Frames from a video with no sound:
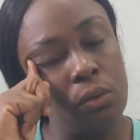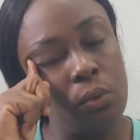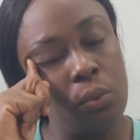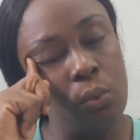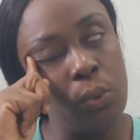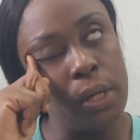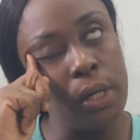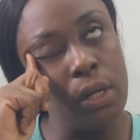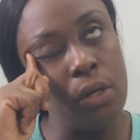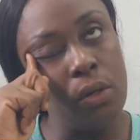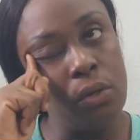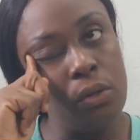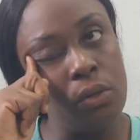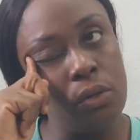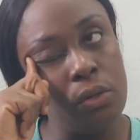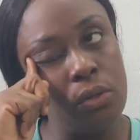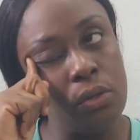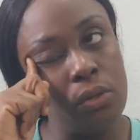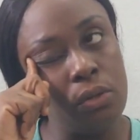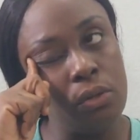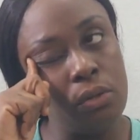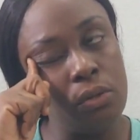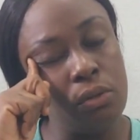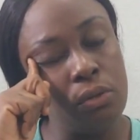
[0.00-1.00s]

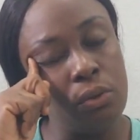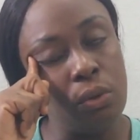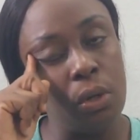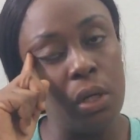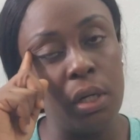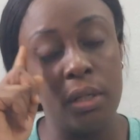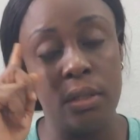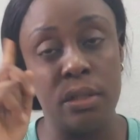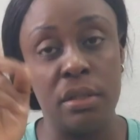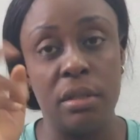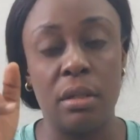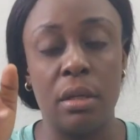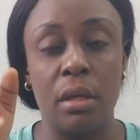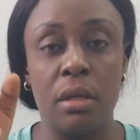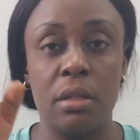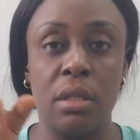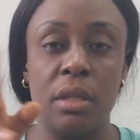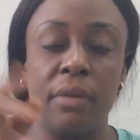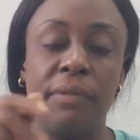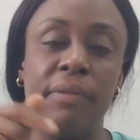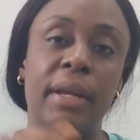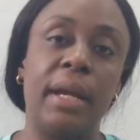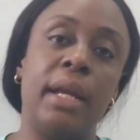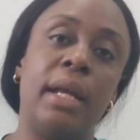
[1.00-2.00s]
Windows, doors,
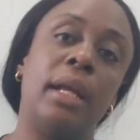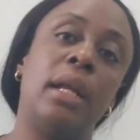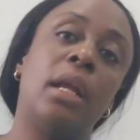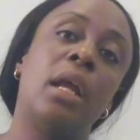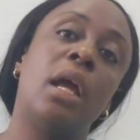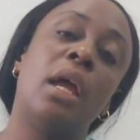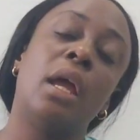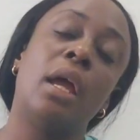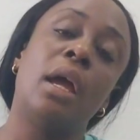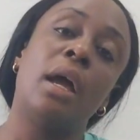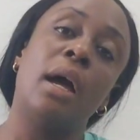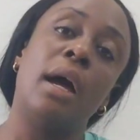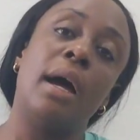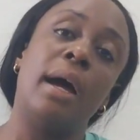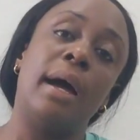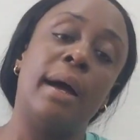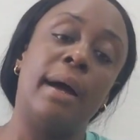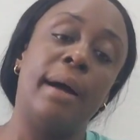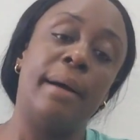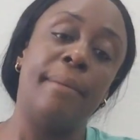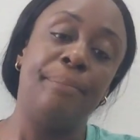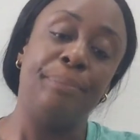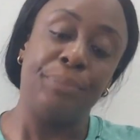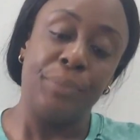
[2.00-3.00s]
stuff like that.
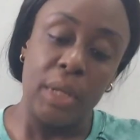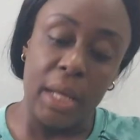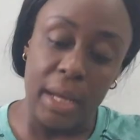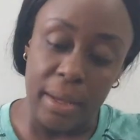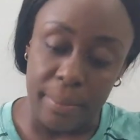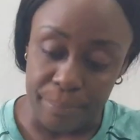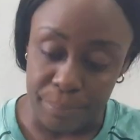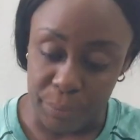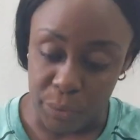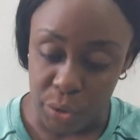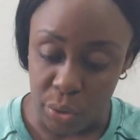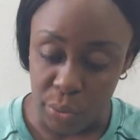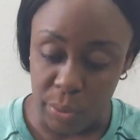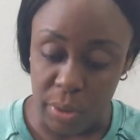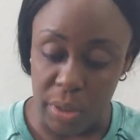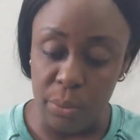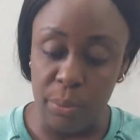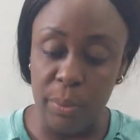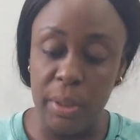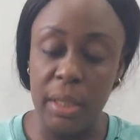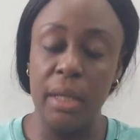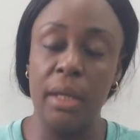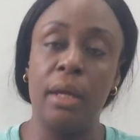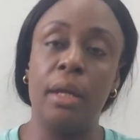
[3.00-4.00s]
Yeah. So when
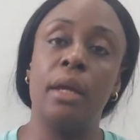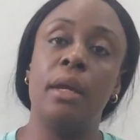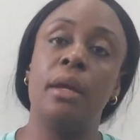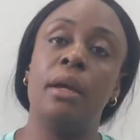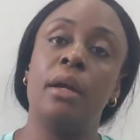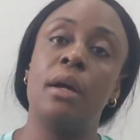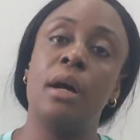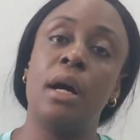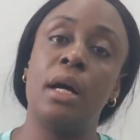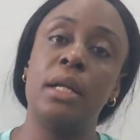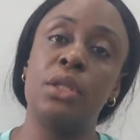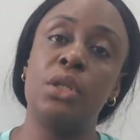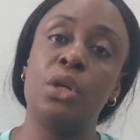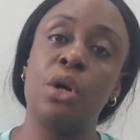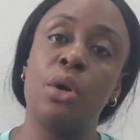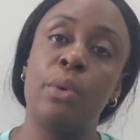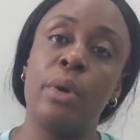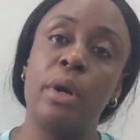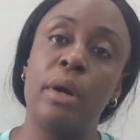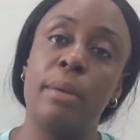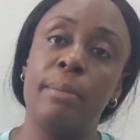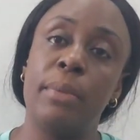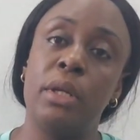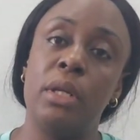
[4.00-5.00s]
we got
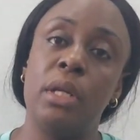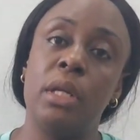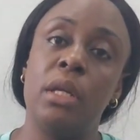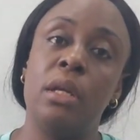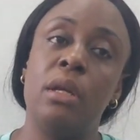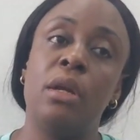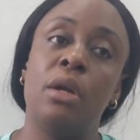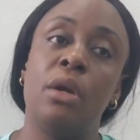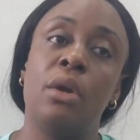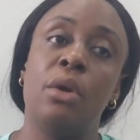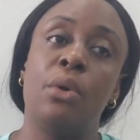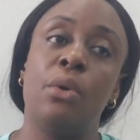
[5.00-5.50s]
our money,